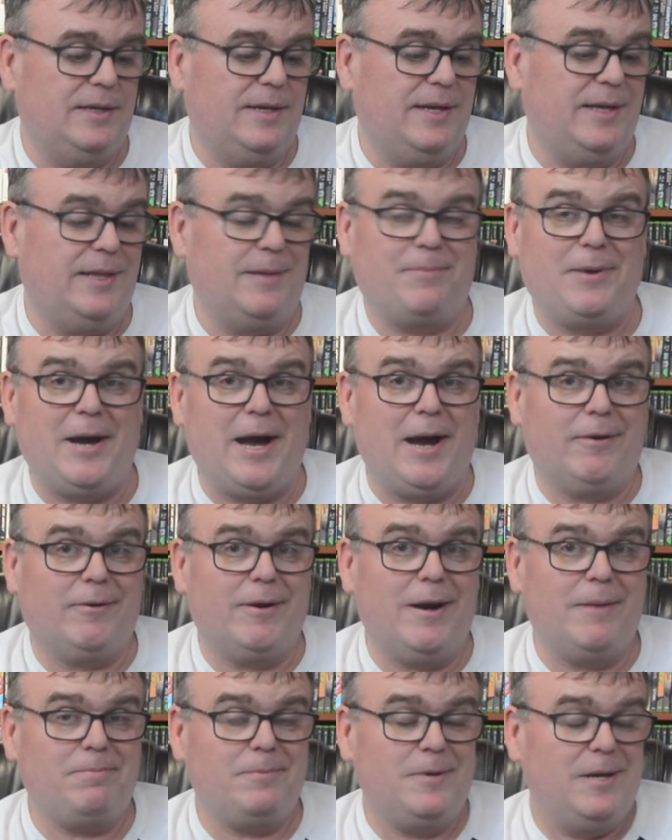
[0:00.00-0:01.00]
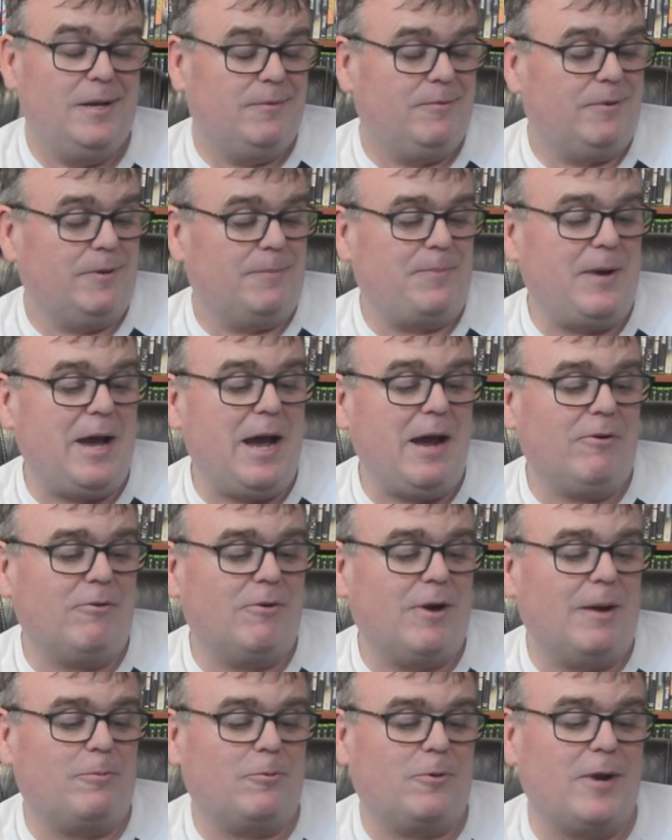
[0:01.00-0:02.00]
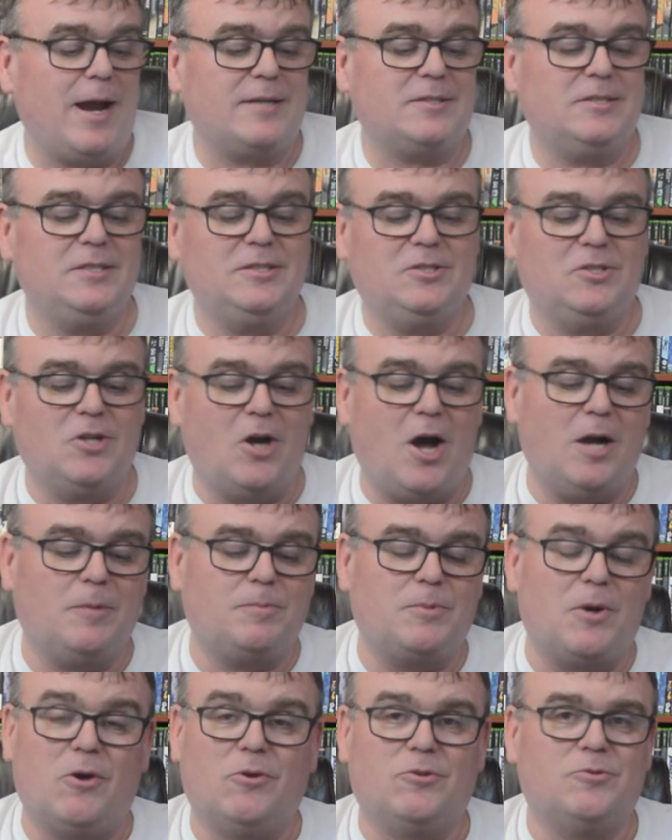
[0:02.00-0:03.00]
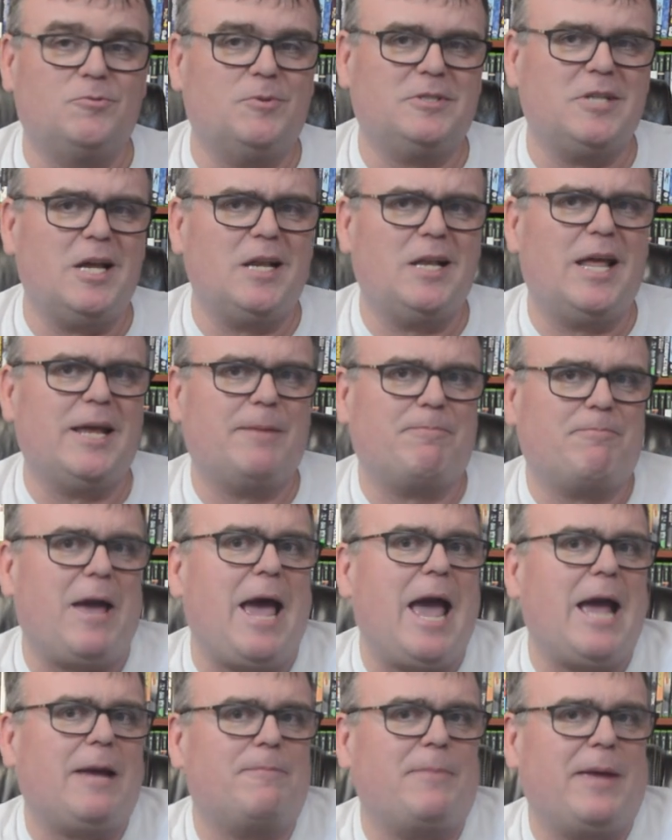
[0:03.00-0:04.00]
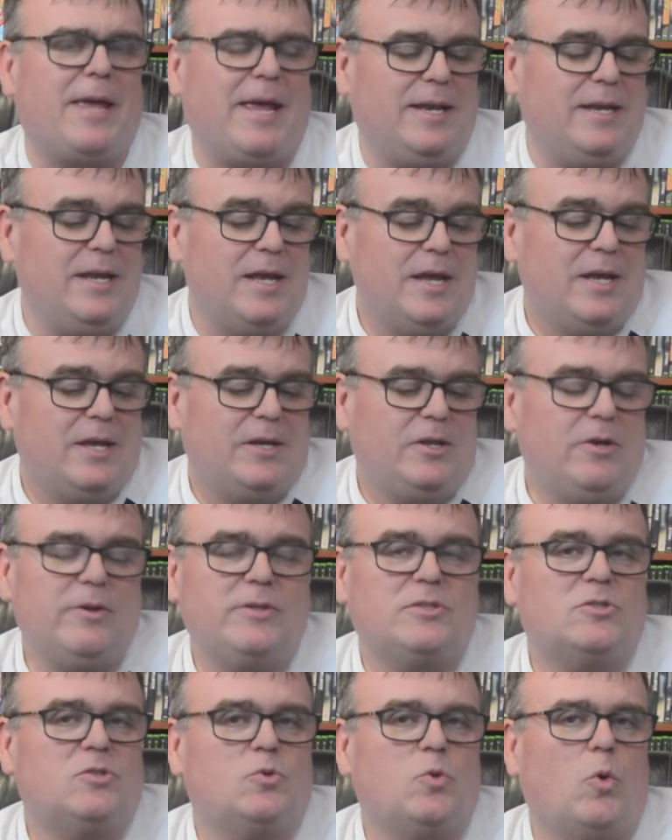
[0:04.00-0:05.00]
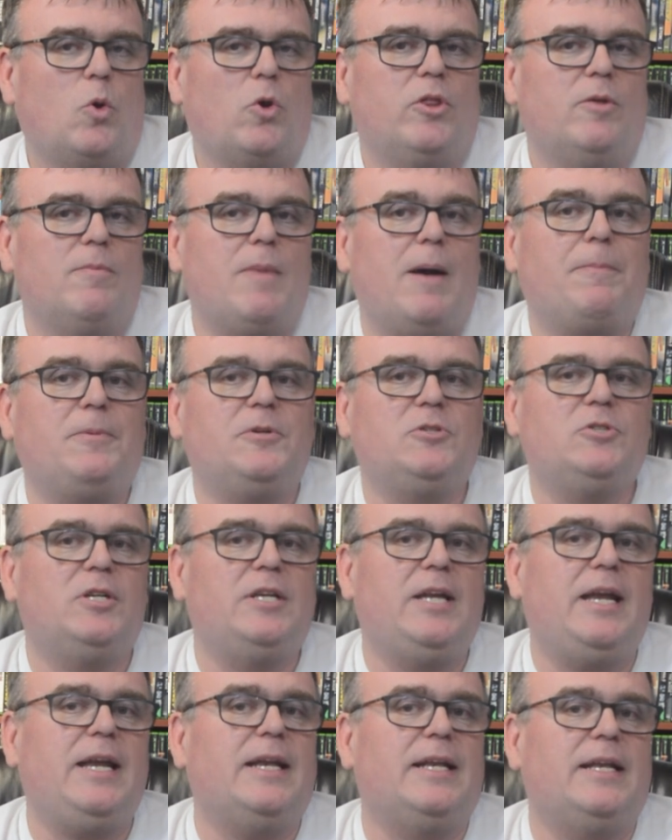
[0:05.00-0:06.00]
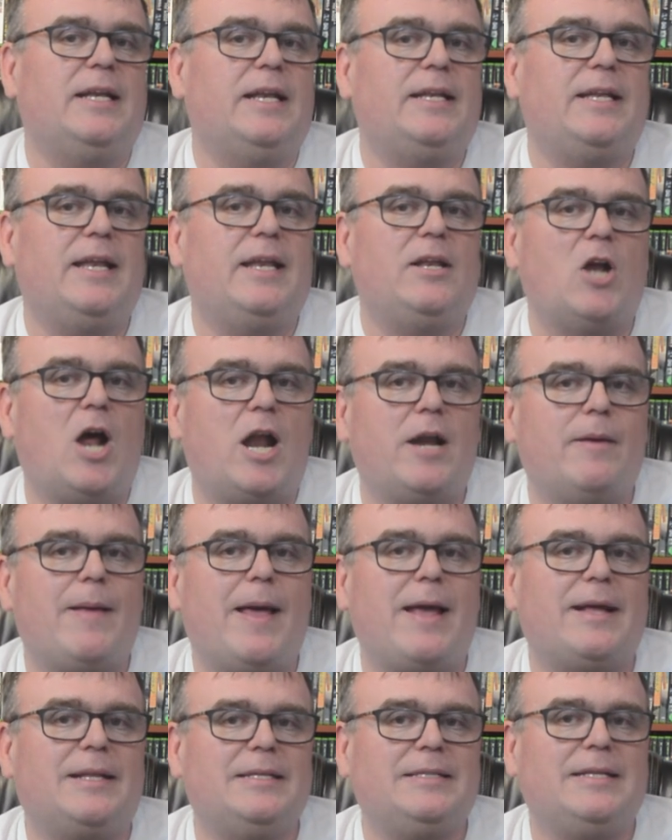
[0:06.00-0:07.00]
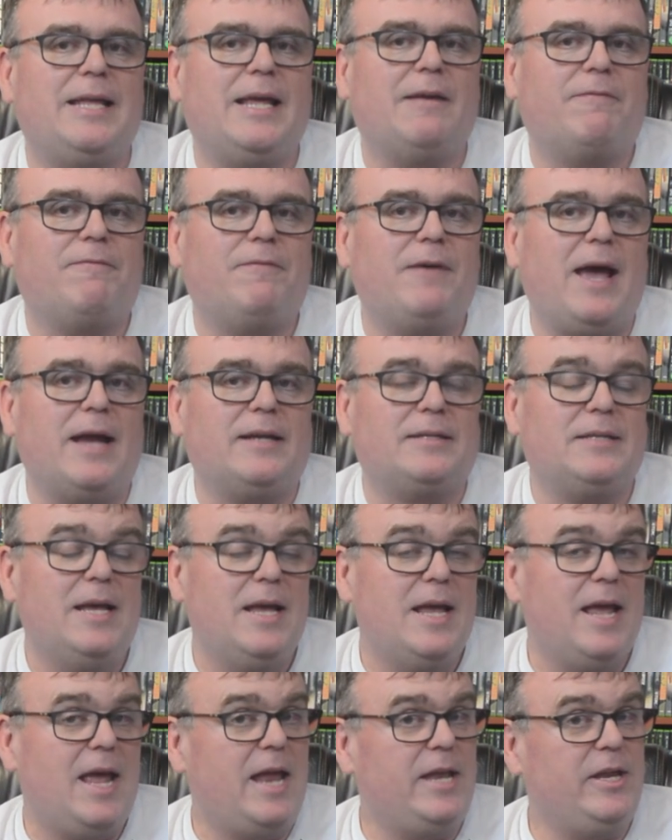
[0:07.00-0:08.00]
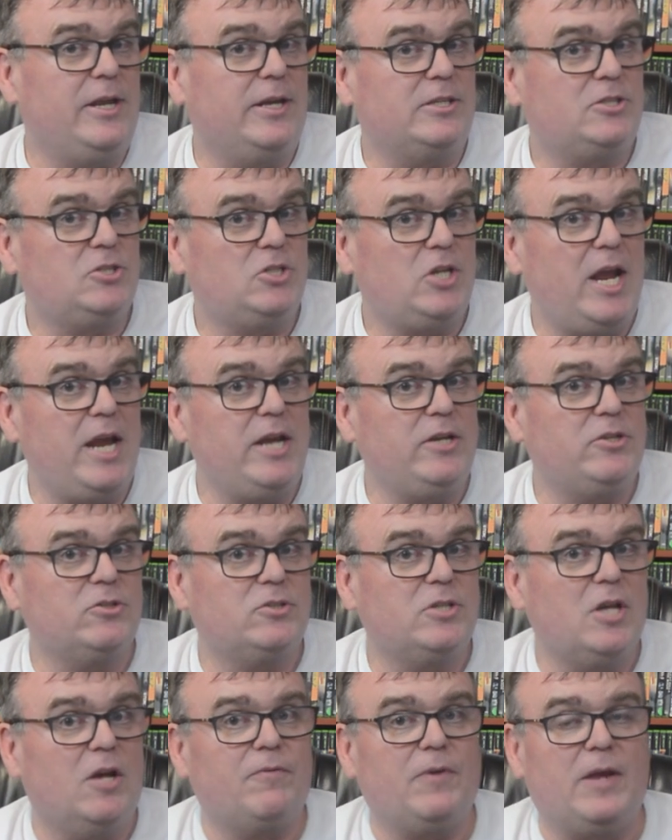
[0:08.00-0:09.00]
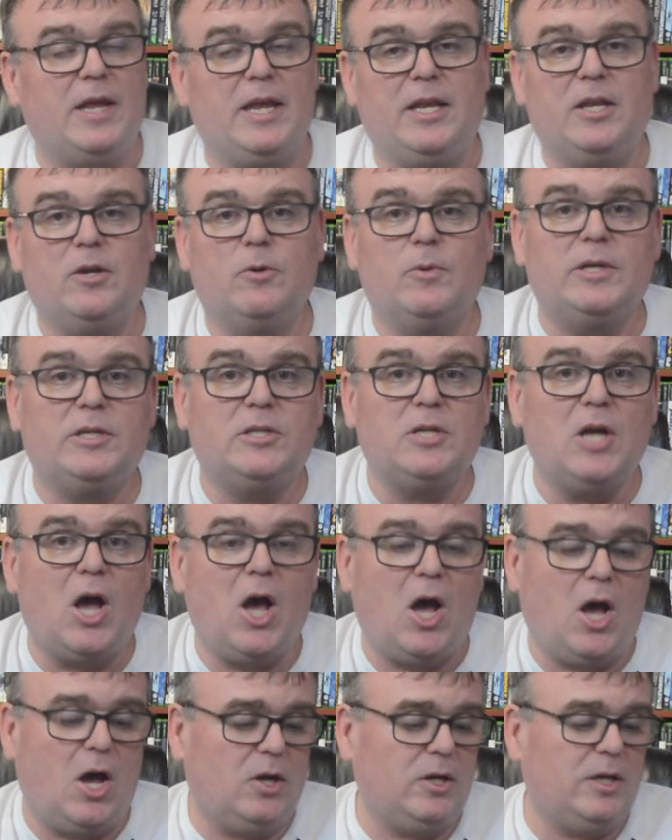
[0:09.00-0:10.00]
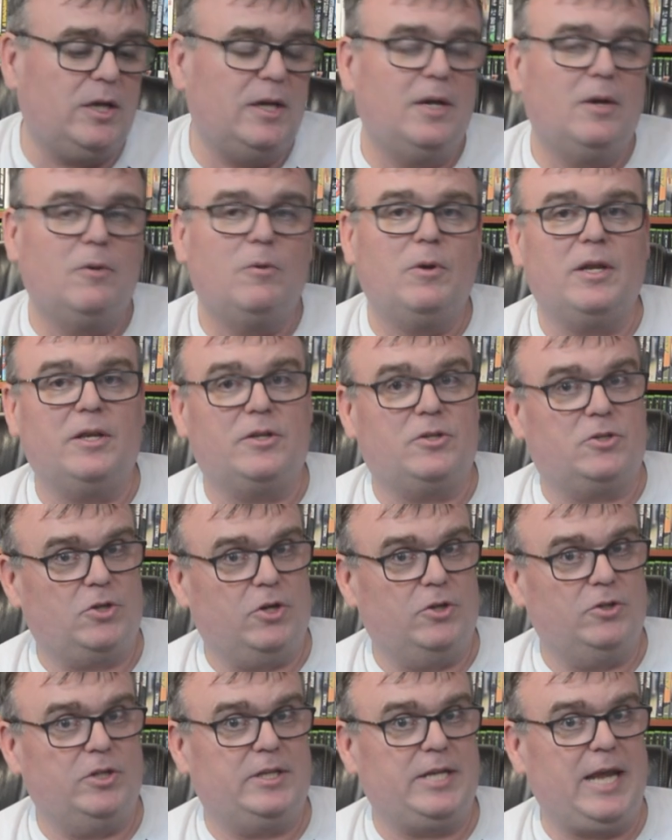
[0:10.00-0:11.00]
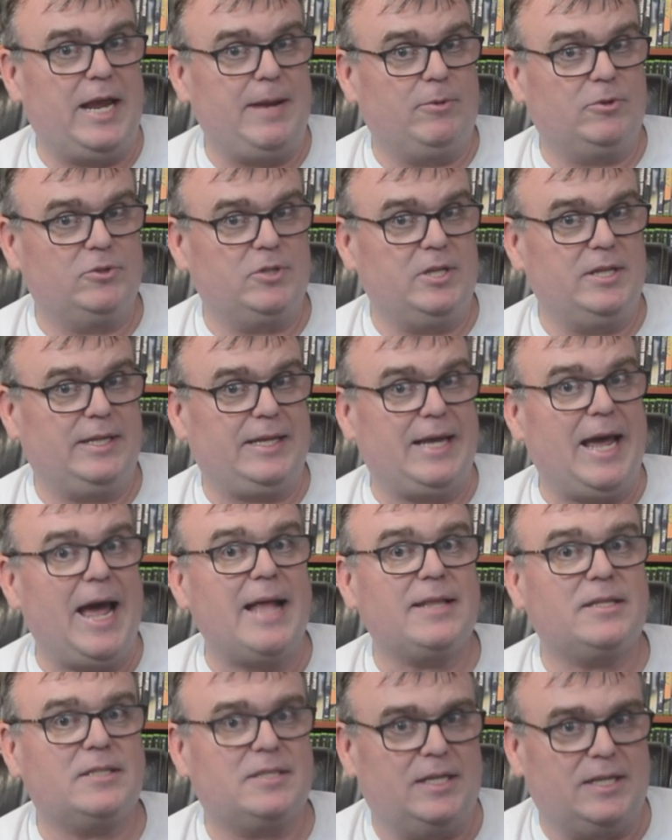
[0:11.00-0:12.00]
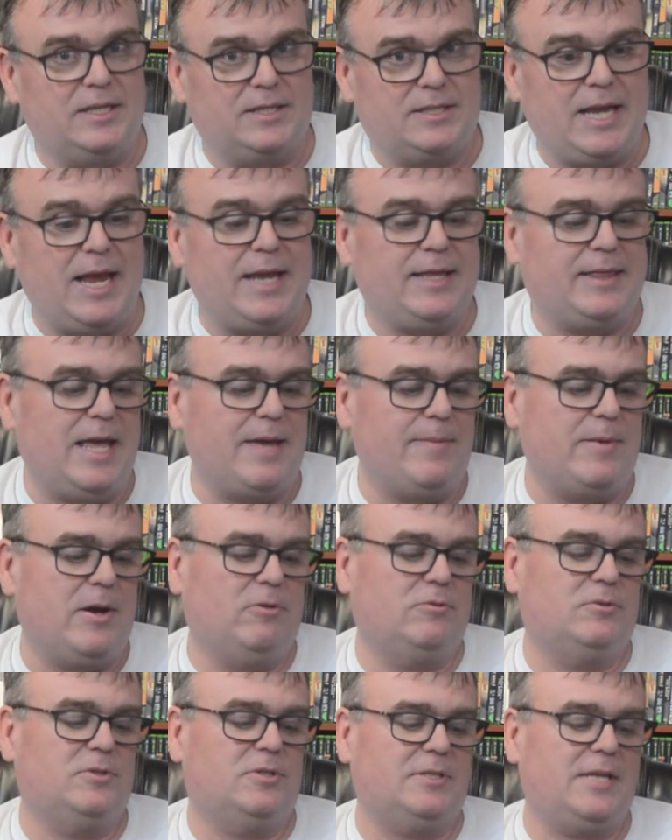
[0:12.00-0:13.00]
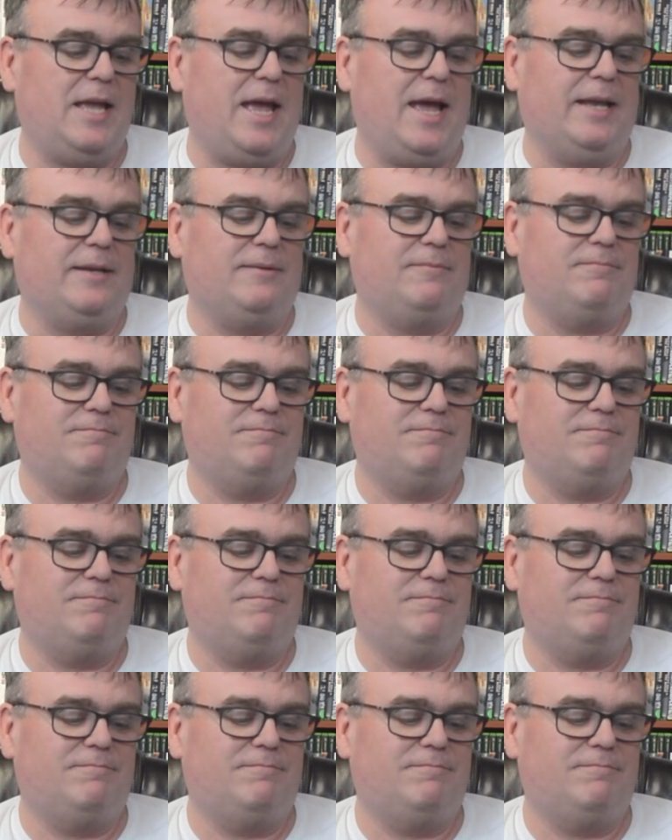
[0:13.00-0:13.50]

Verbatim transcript: And the power-up? Well, the power-up were actually dog bones, which, unlike Pac-Man, you could store them up as you needed. It didn't automatically take effect, and you could change yourself into a dog, turn the tables on the cats, and take them out instead.